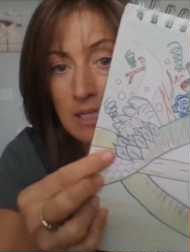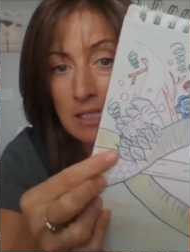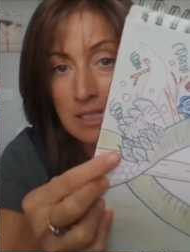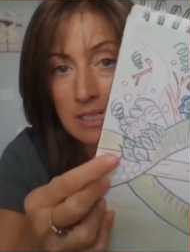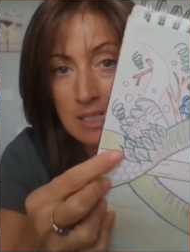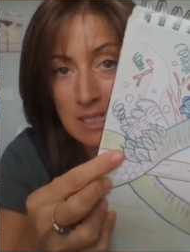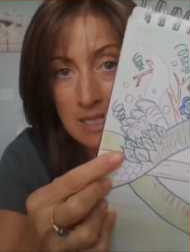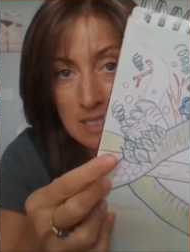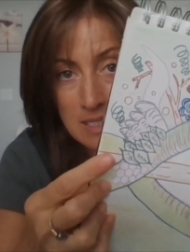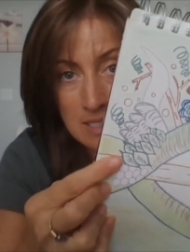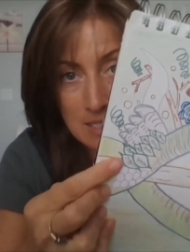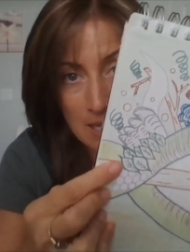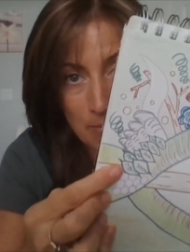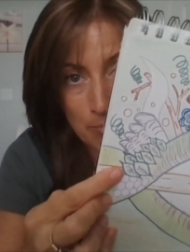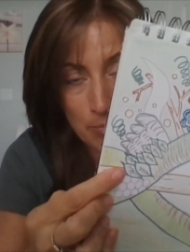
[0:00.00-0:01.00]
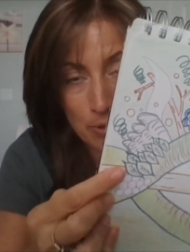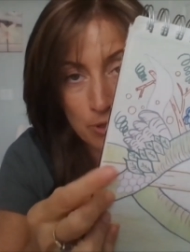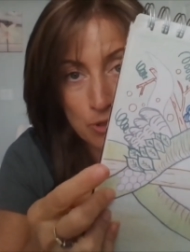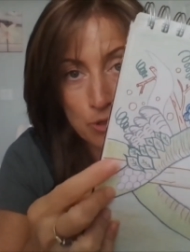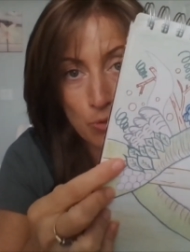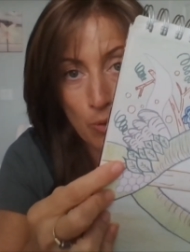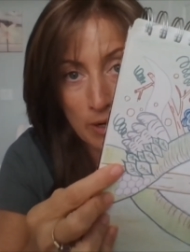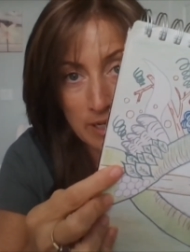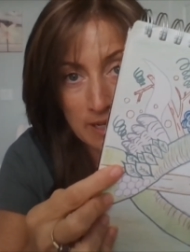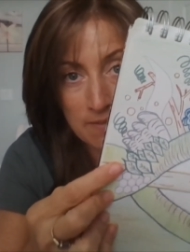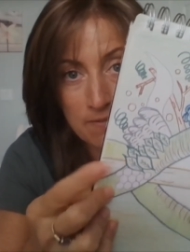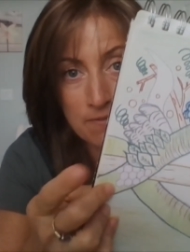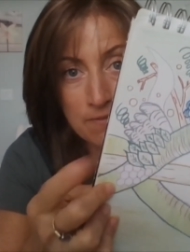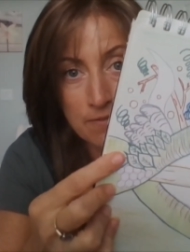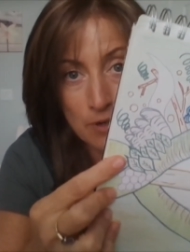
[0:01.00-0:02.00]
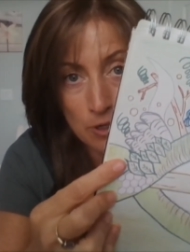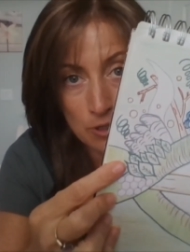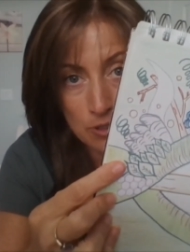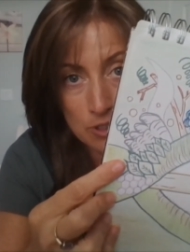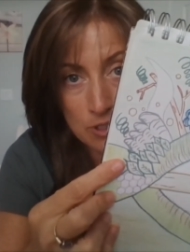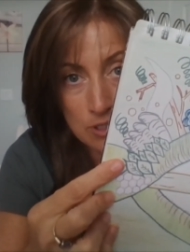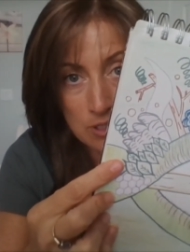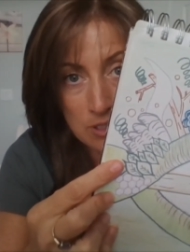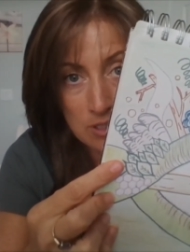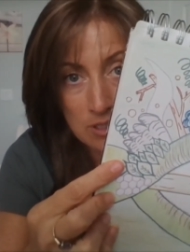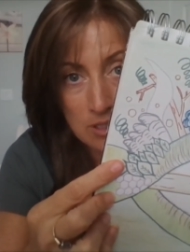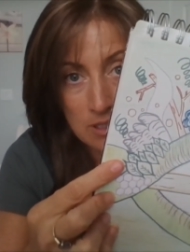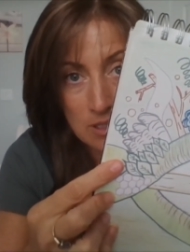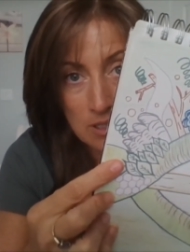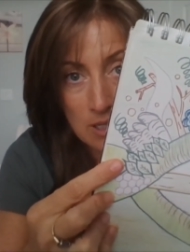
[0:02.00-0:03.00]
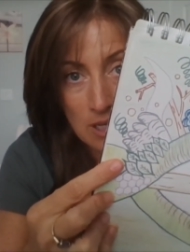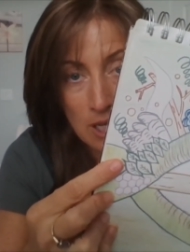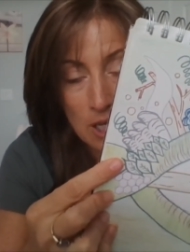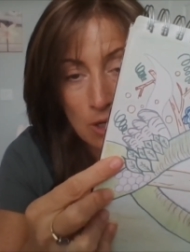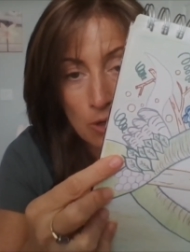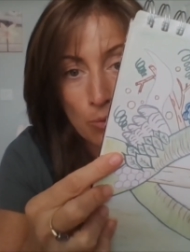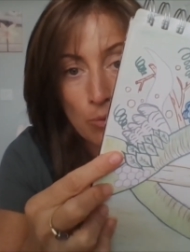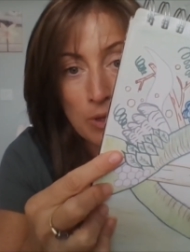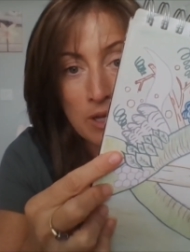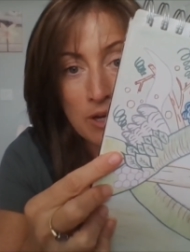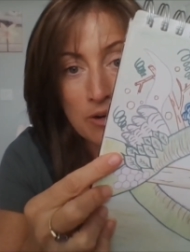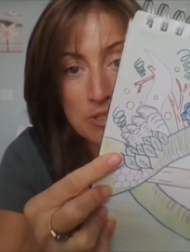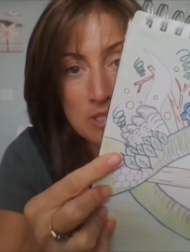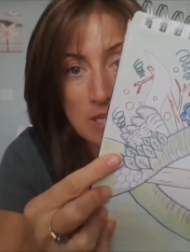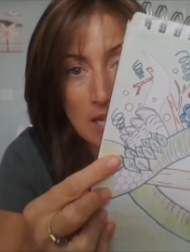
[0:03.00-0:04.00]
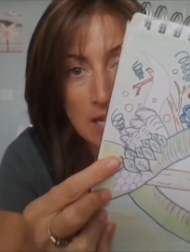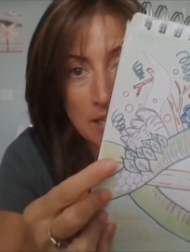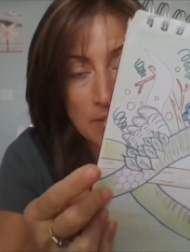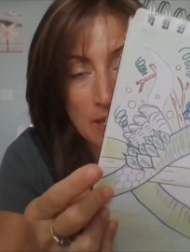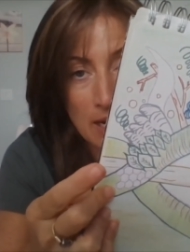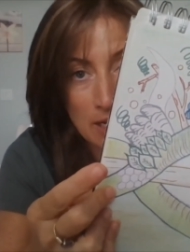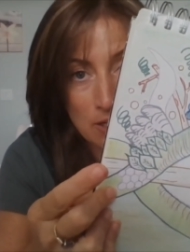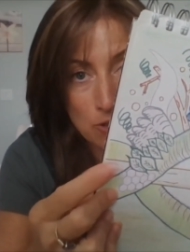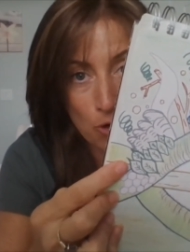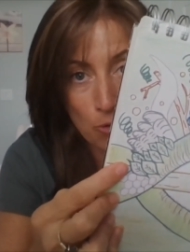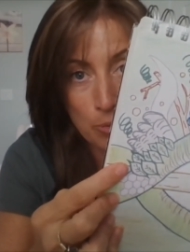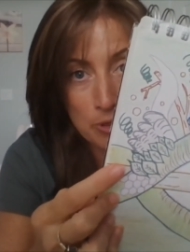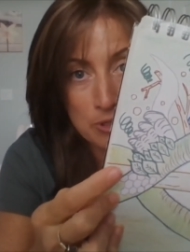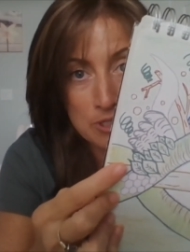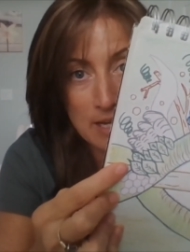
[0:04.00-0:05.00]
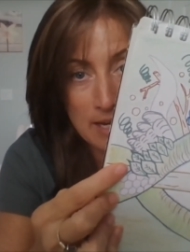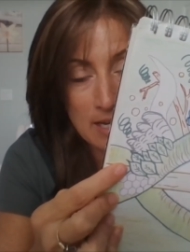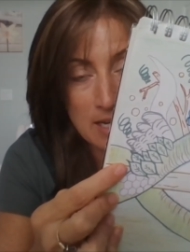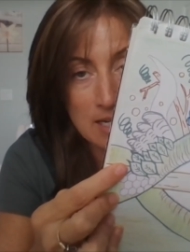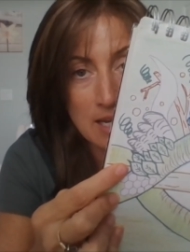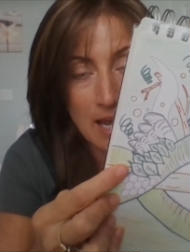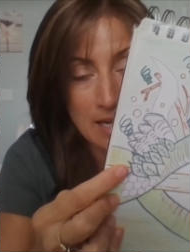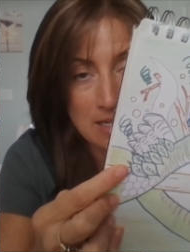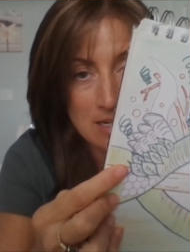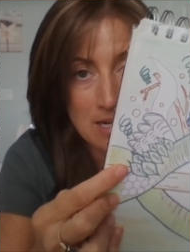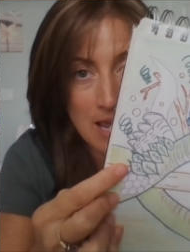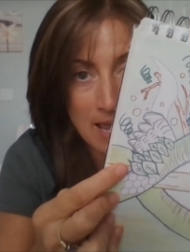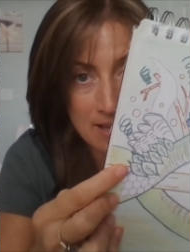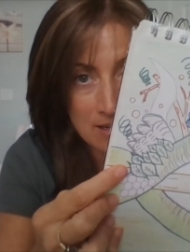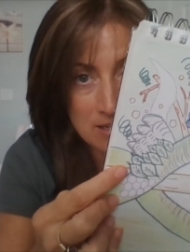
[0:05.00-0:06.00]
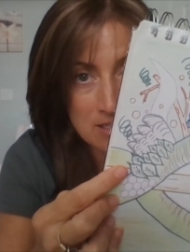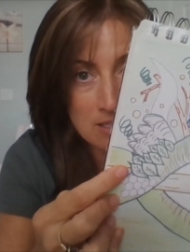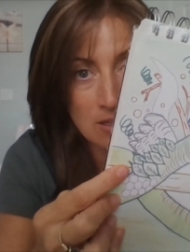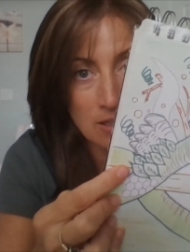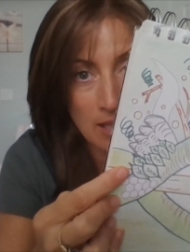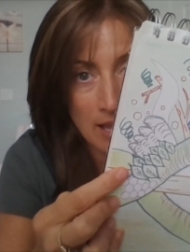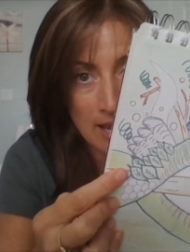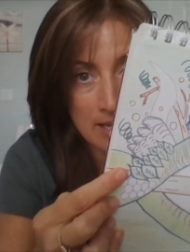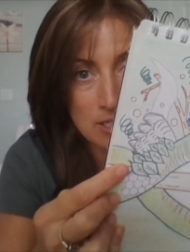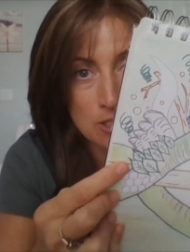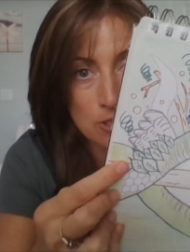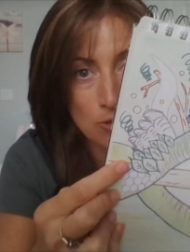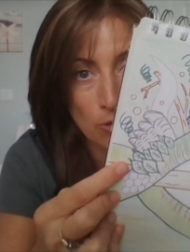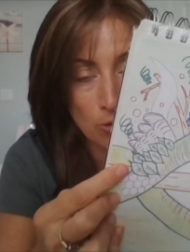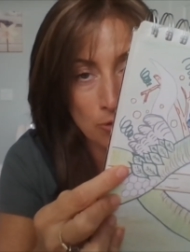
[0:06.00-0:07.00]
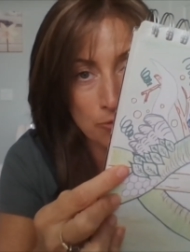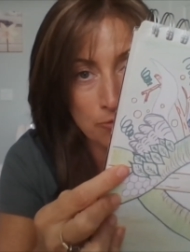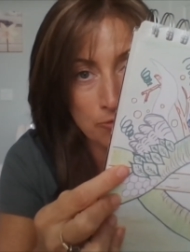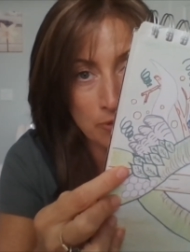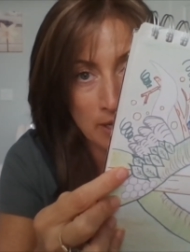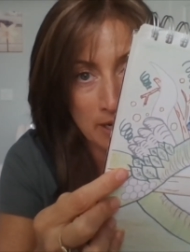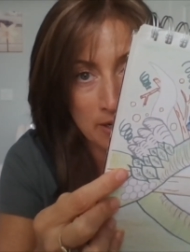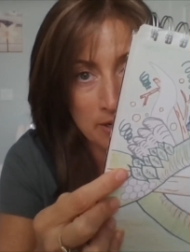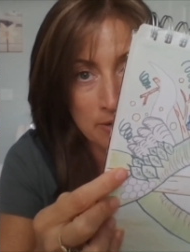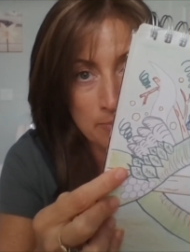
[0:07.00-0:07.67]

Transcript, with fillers: December 21st. We are saying that October 2nd had an X-class solar flare.